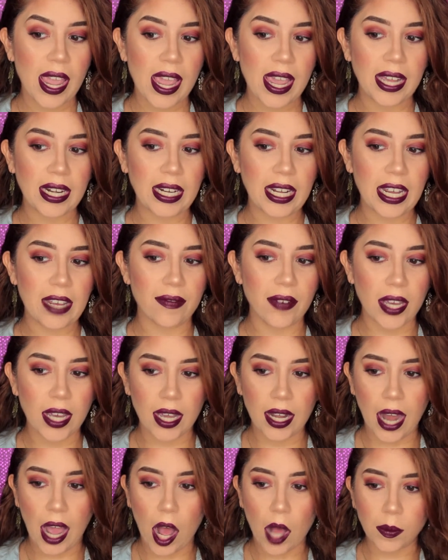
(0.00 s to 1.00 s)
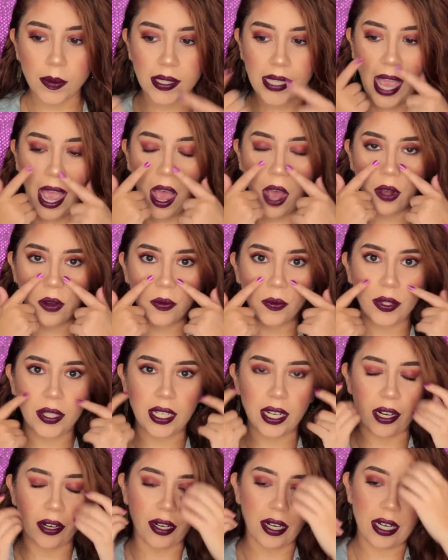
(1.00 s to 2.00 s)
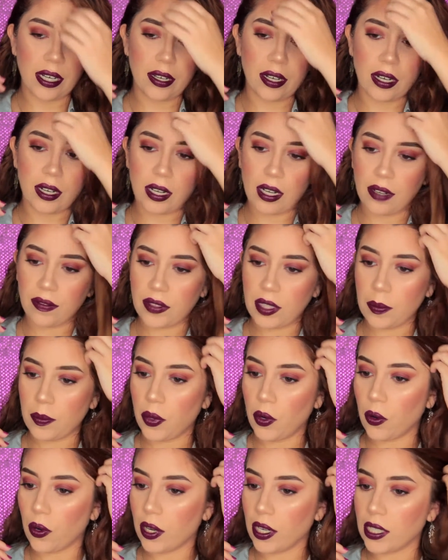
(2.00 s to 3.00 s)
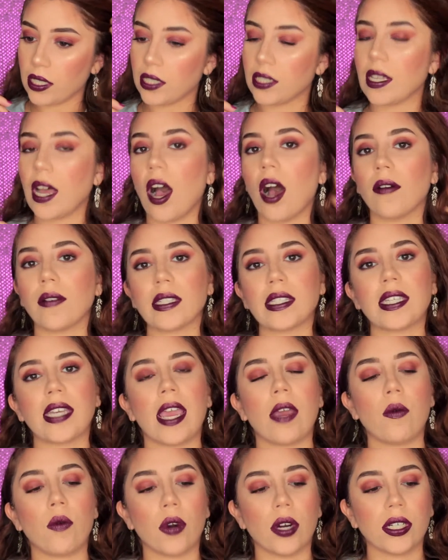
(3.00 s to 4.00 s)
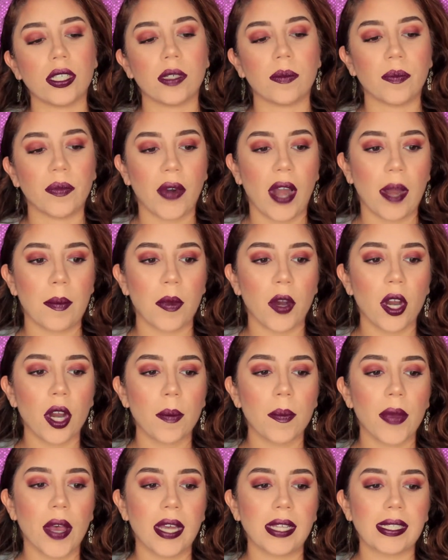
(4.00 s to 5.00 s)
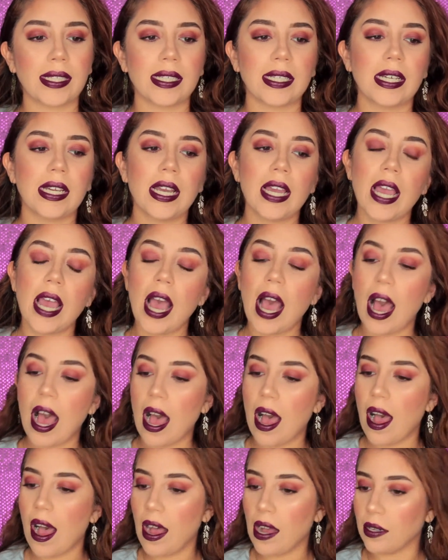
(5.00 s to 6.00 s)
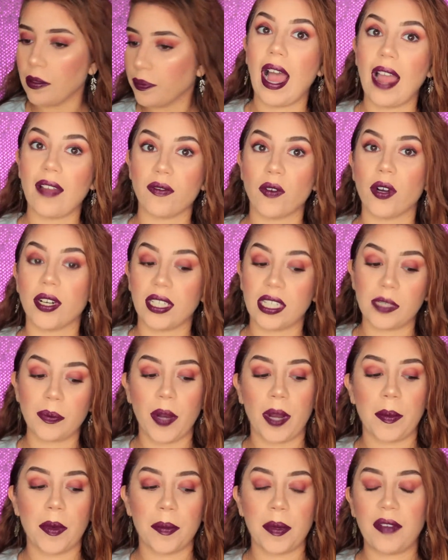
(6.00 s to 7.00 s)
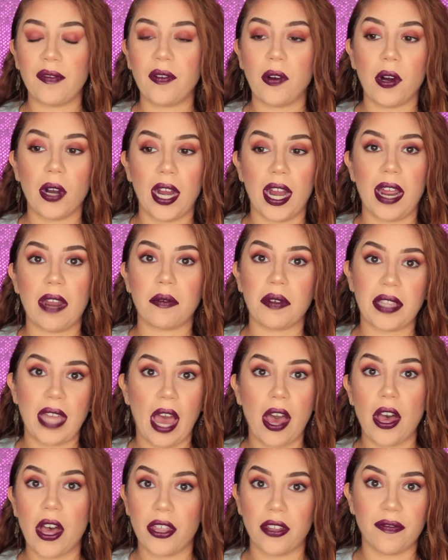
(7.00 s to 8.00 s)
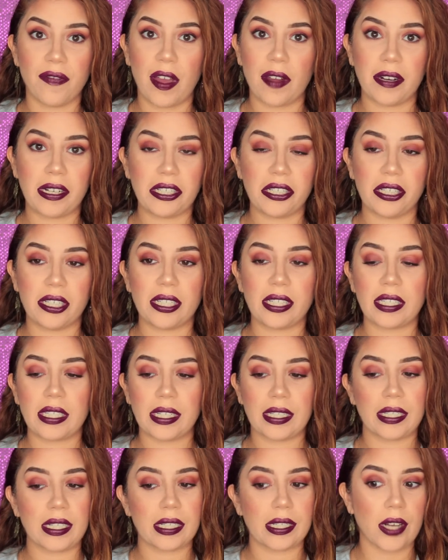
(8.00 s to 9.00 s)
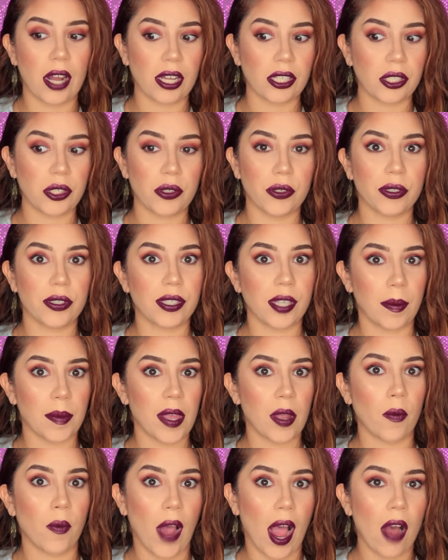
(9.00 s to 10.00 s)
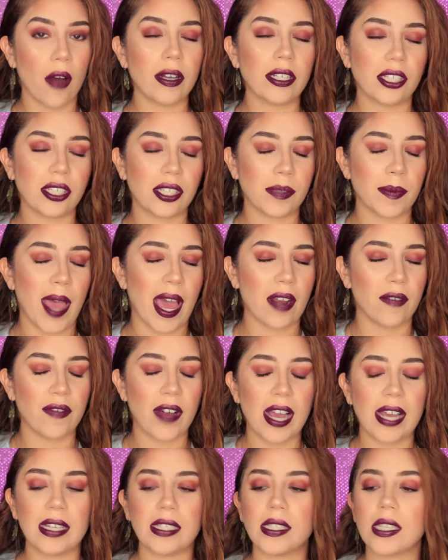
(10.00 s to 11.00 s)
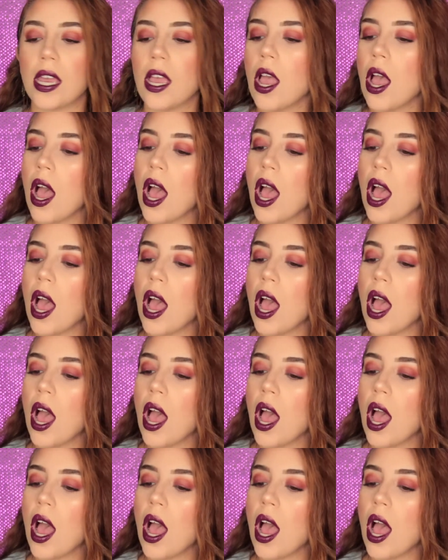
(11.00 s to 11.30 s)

It even helps out with the area of the pores. Obviously, I wore some primer, but I've worn this primer before, and with other foundations, it does not do something wow. It just mattifies.